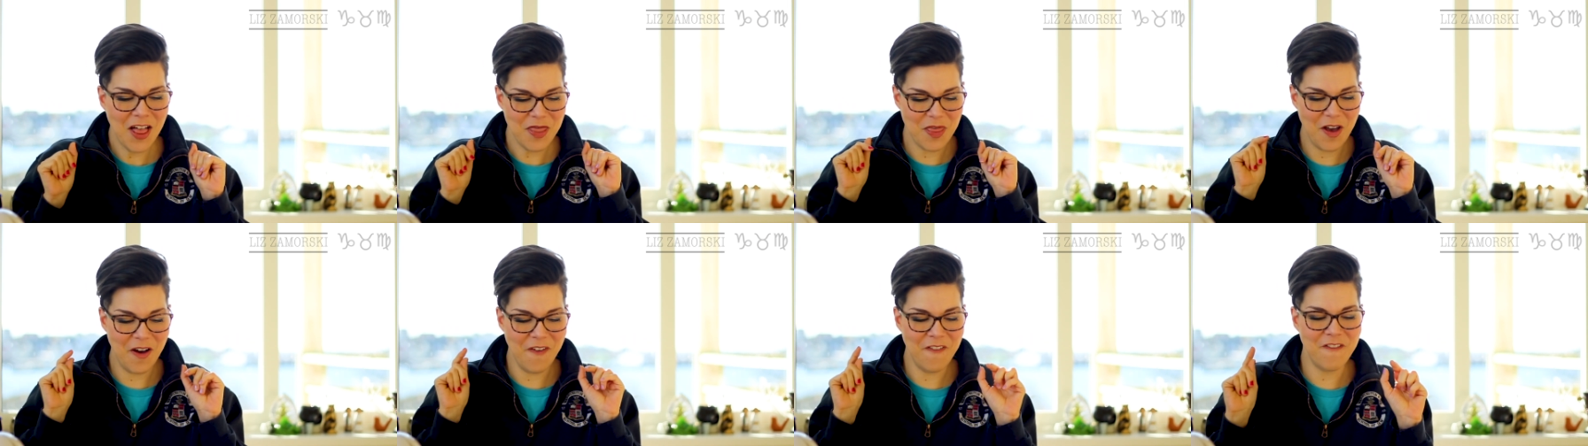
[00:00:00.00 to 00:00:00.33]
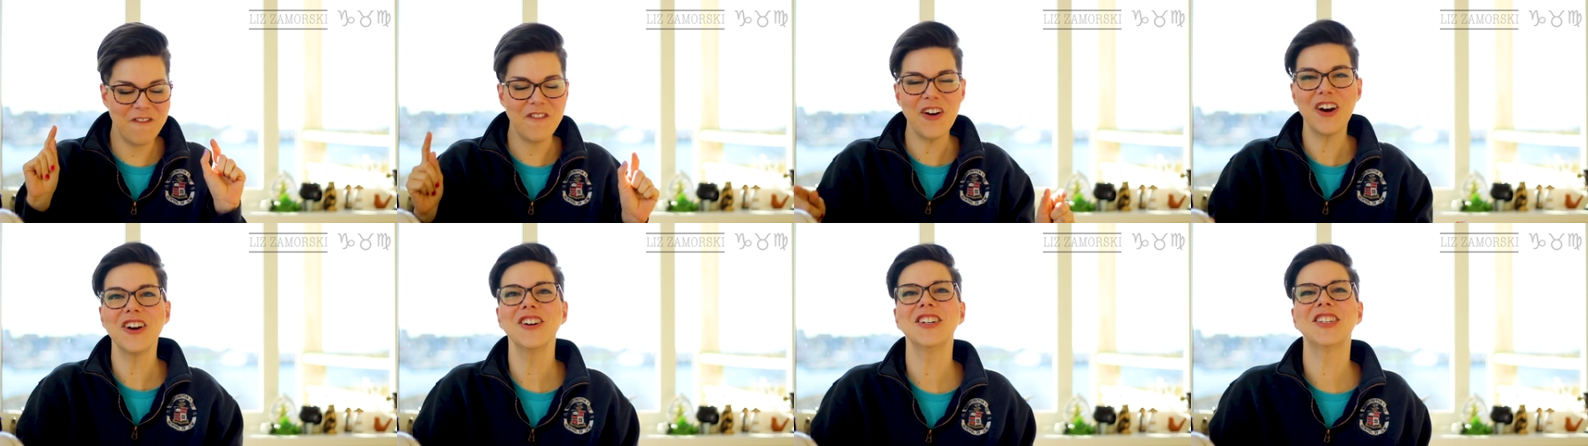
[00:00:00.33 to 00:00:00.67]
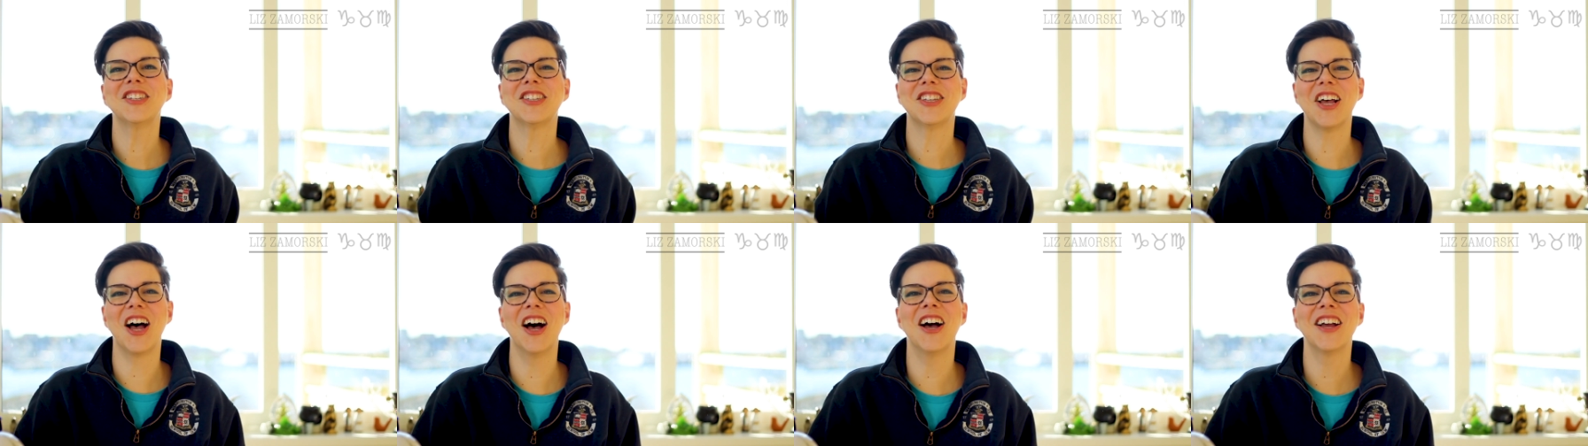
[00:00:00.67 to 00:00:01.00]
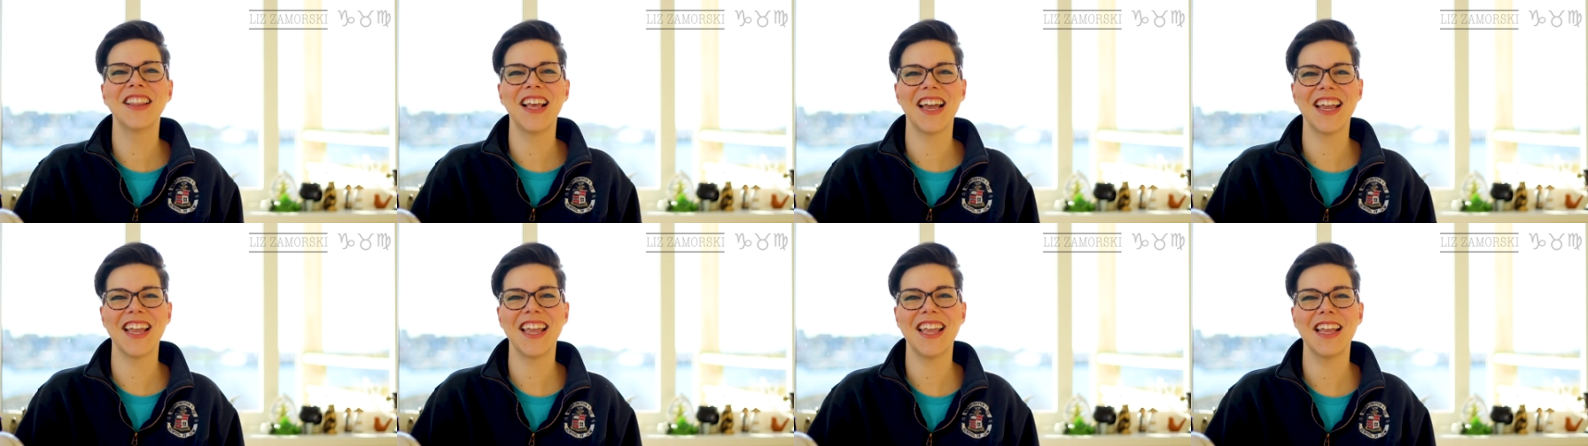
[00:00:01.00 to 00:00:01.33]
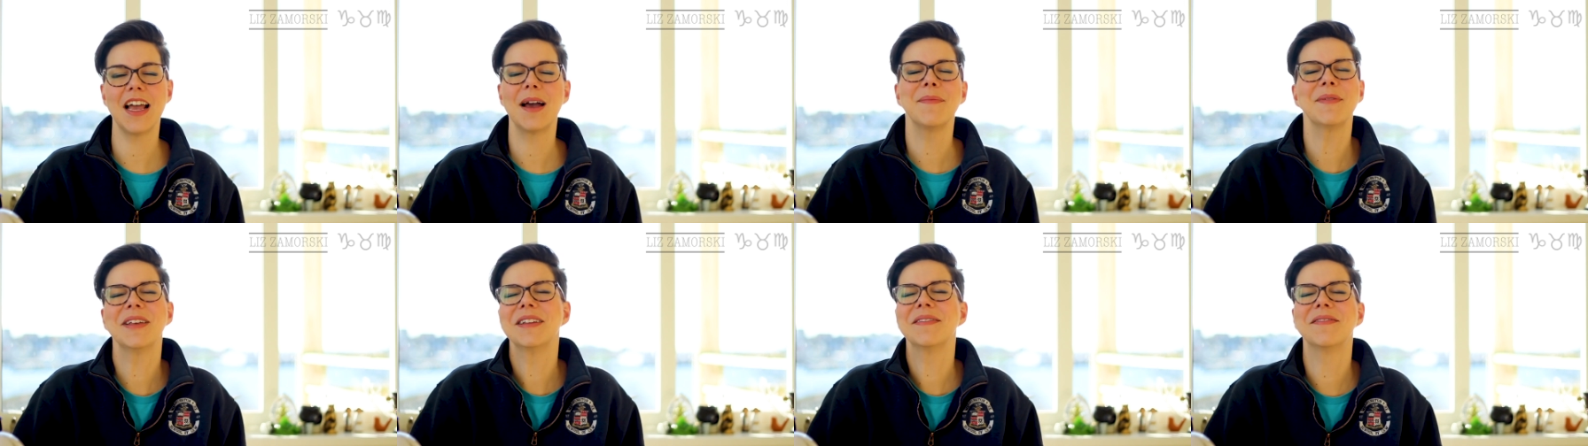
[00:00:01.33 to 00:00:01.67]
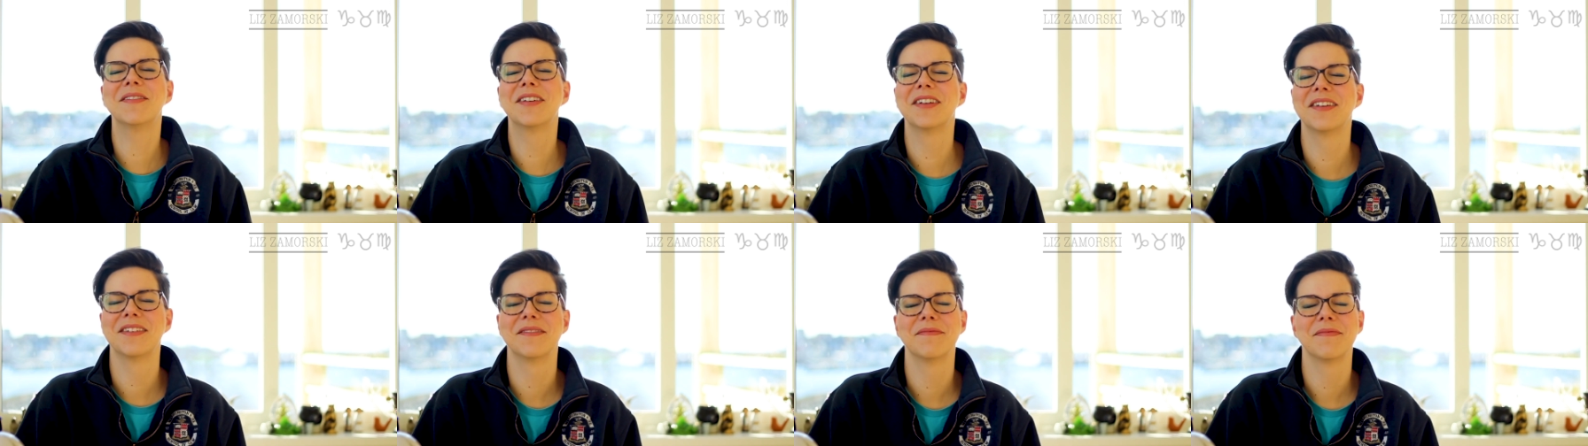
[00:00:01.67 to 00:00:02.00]
The first song that, I mean,
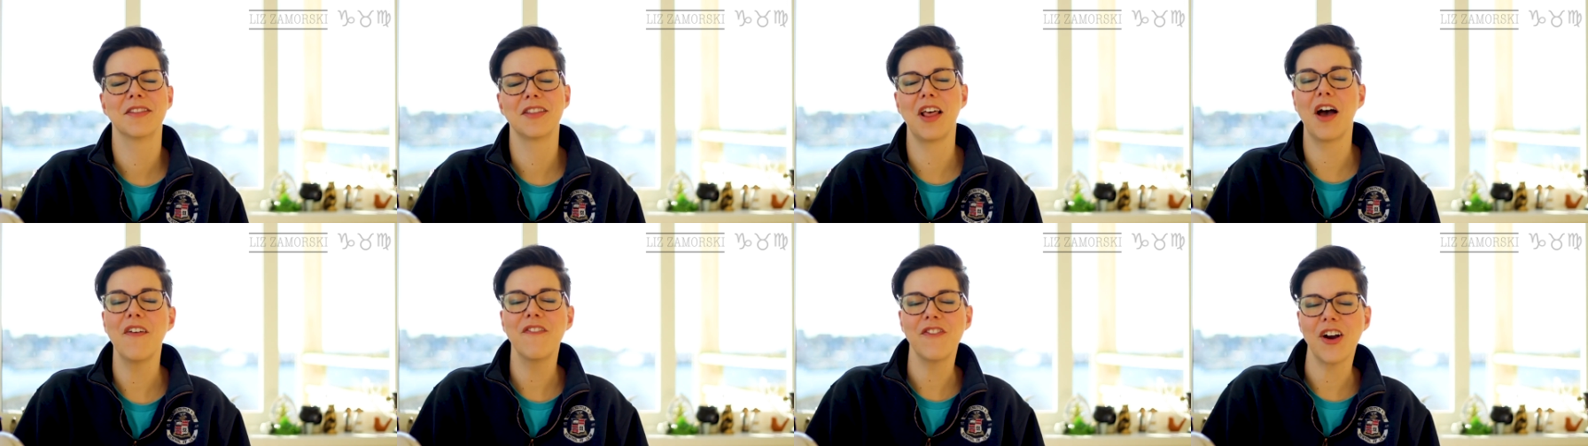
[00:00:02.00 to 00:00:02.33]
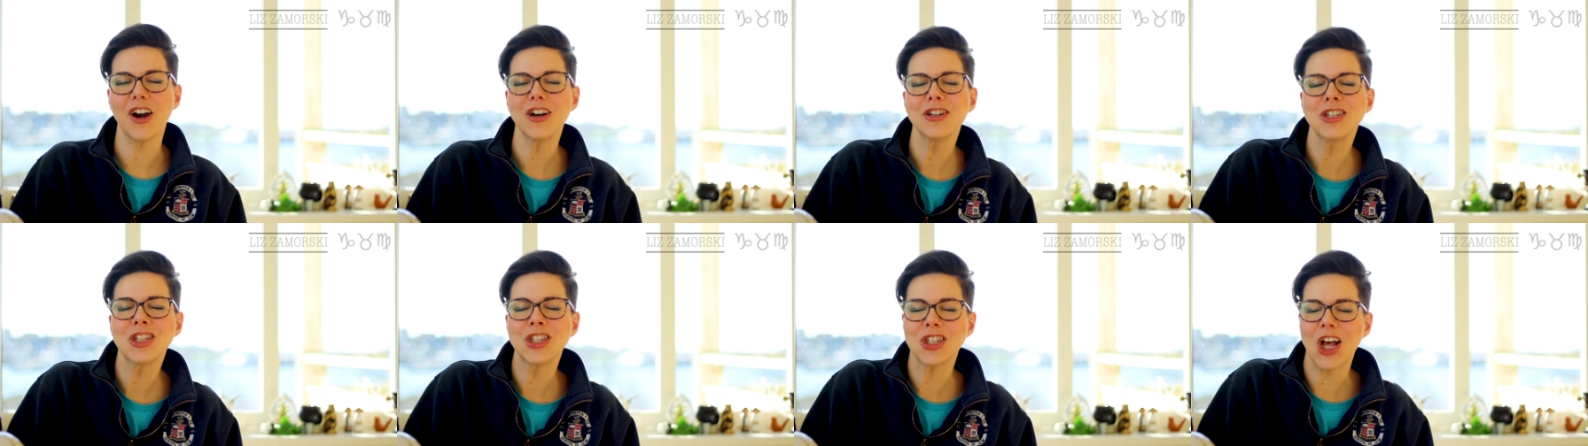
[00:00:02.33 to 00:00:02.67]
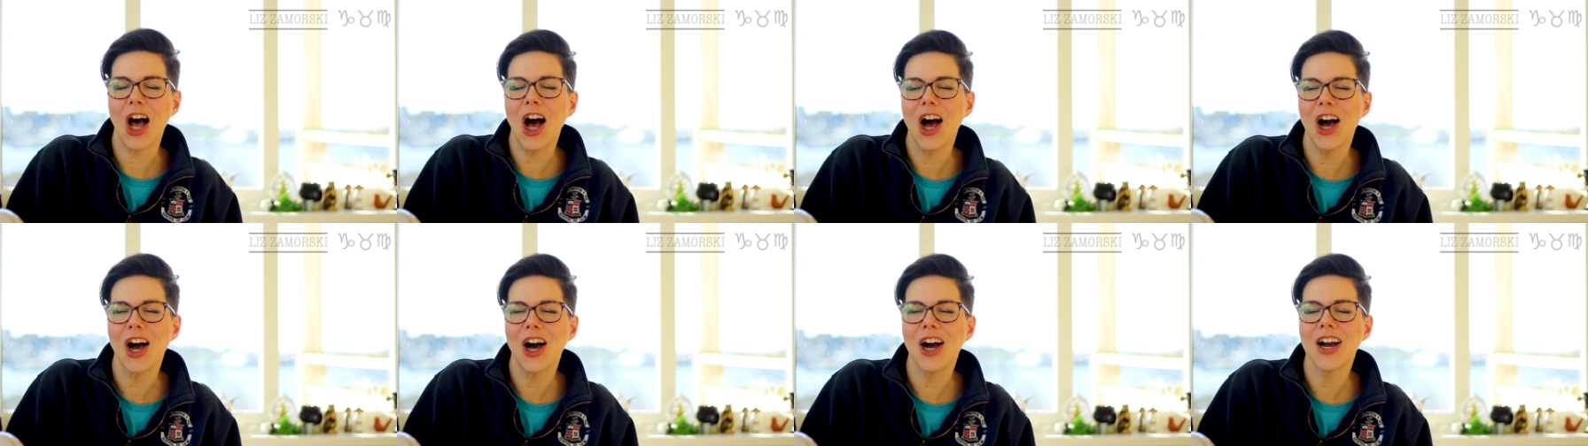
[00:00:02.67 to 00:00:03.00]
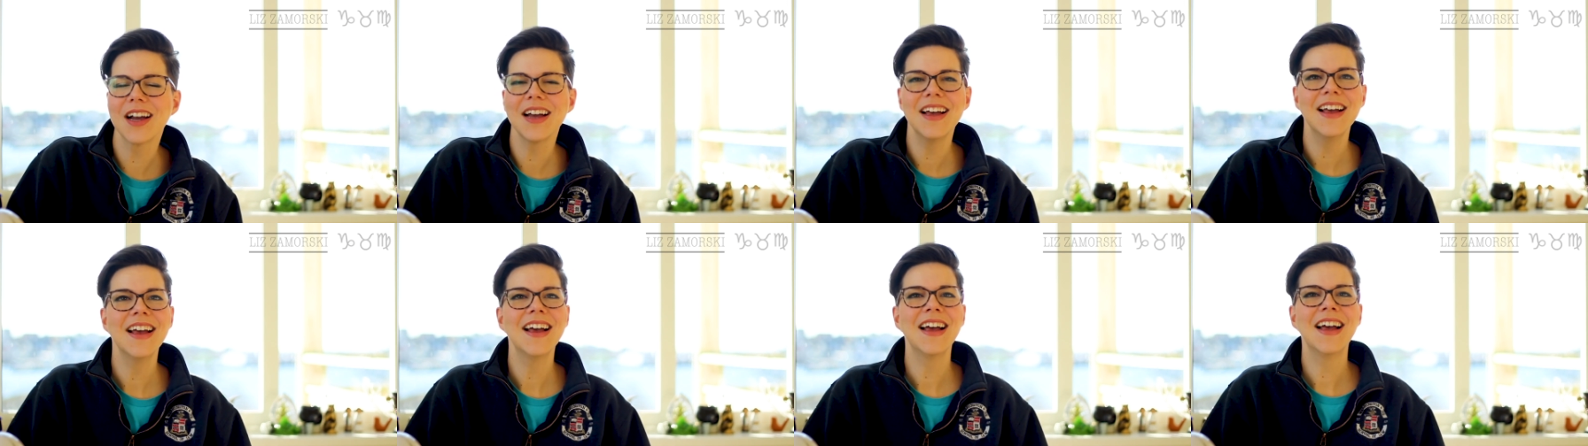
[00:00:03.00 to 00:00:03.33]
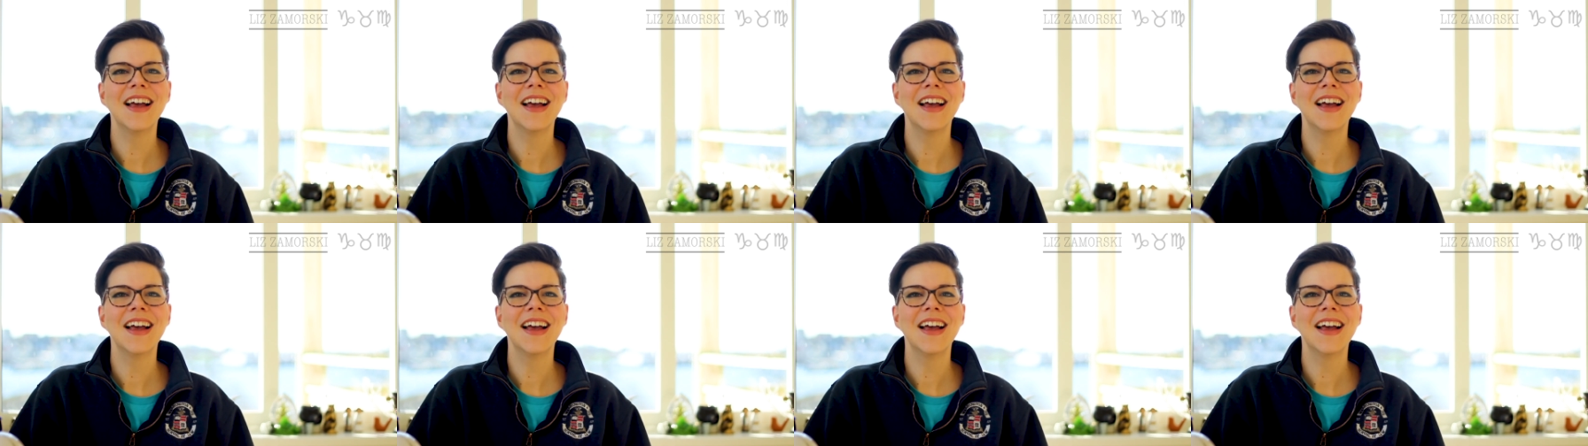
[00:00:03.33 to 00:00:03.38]
the first song,